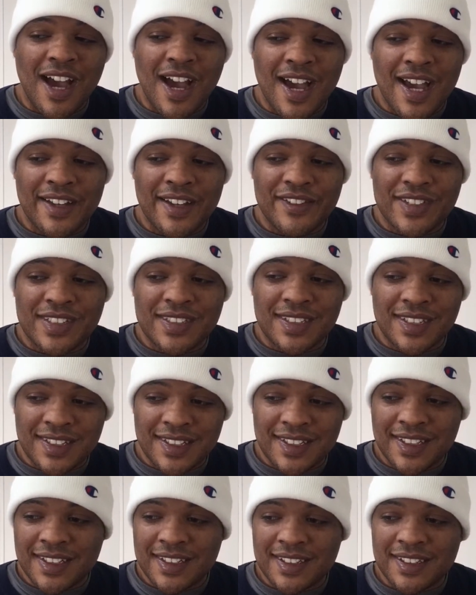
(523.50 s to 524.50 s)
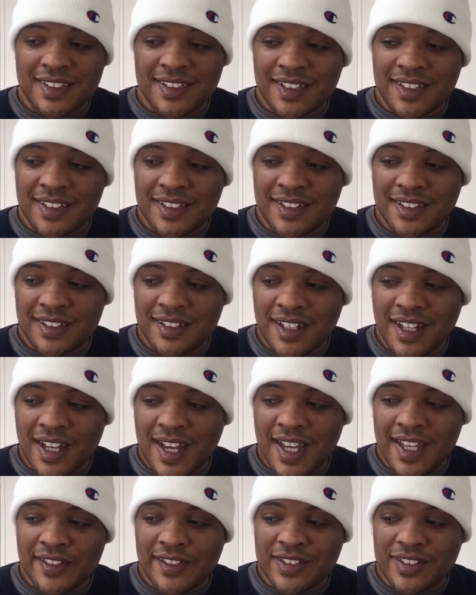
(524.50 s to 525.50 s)
I've seen it,
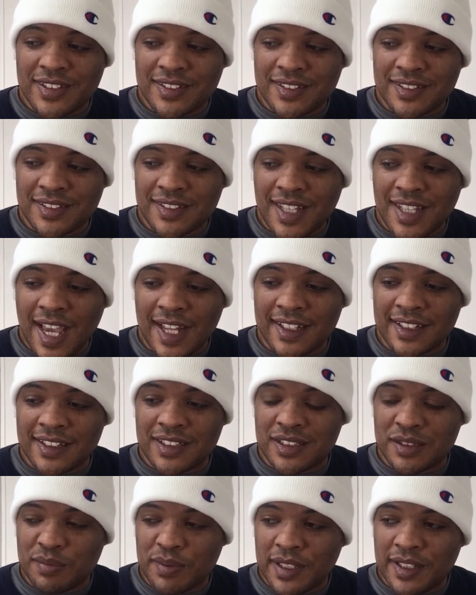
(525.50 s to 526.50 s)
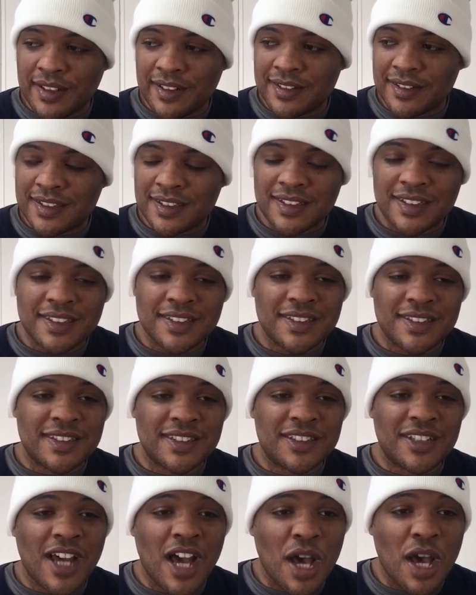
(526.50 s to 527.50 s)
I've had experiences
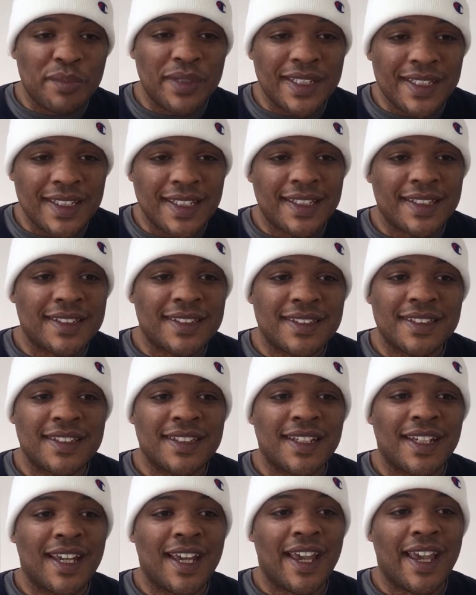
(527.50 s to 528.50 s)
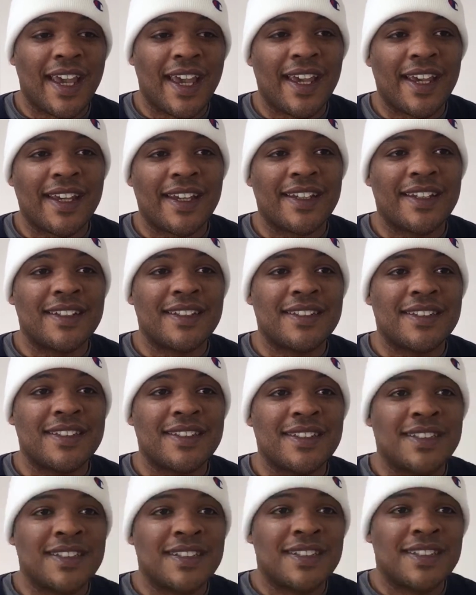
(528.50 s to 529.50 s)
stopping it, and
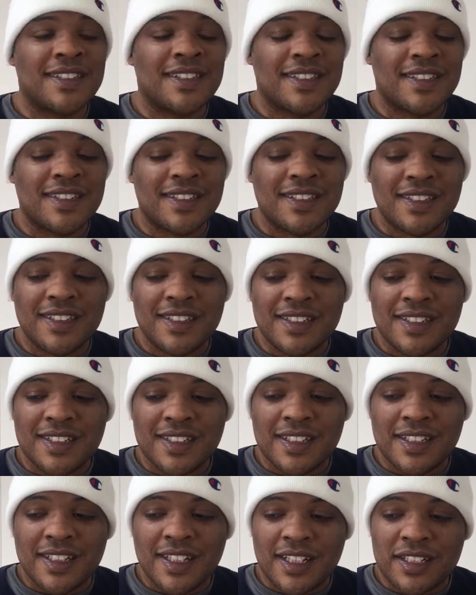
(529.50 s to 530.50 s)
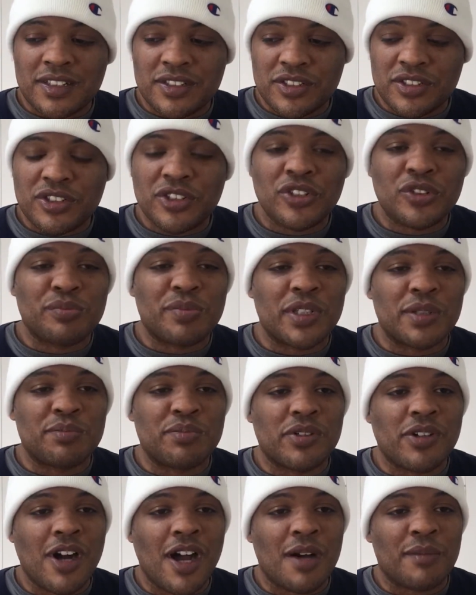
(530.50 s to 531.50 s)
it's still a big
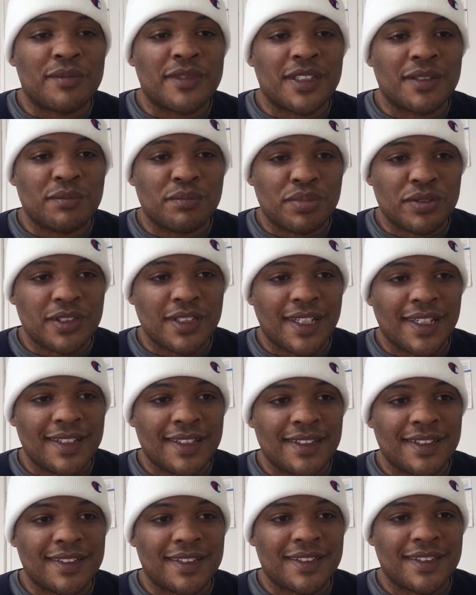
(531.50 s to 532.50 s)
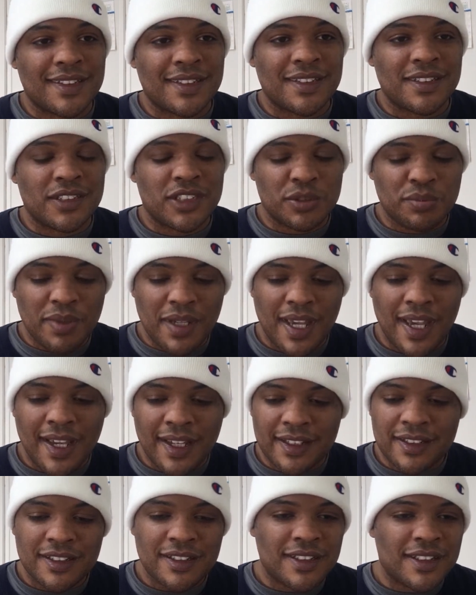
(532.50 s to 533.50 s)
problem that plagues
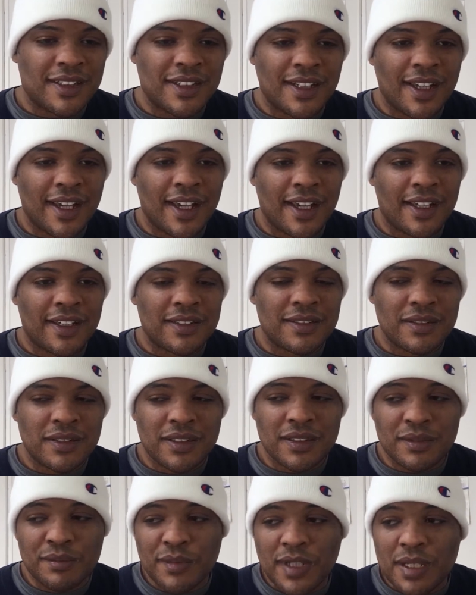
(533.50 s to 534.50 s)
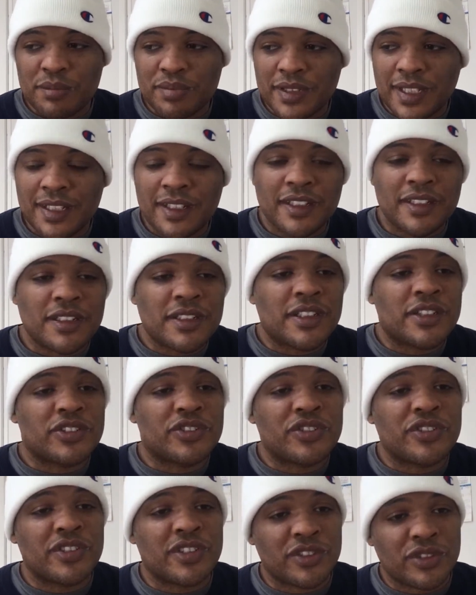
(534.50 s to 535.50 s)
Japan, and it might plague other
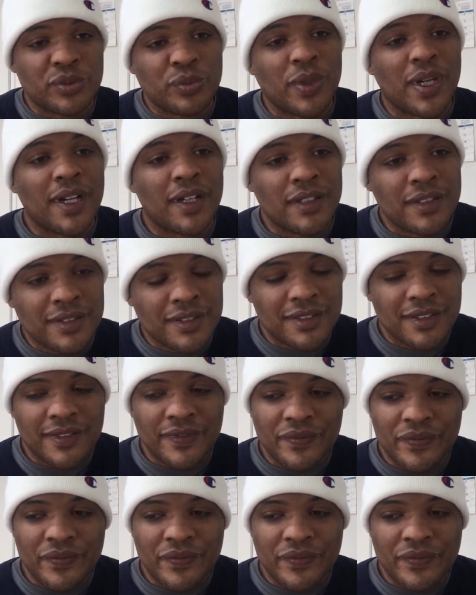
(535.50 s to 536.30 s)
countries as well.